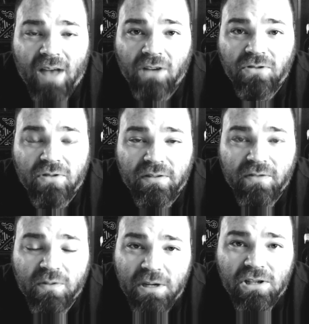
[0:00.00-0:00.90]
hundreds
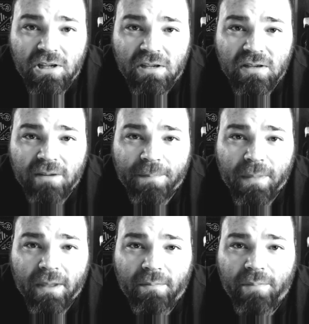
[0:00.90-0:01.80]
of species,
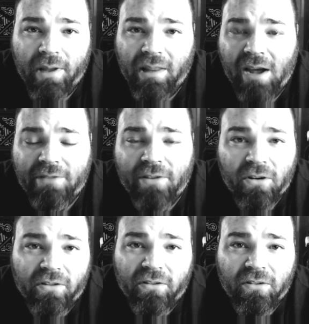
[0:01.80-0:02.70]
but life
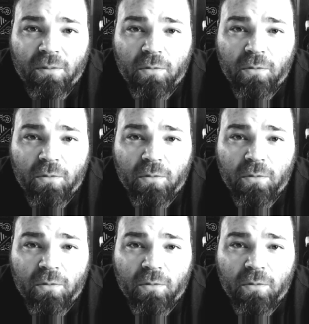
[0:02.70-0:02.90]
on Earth is going to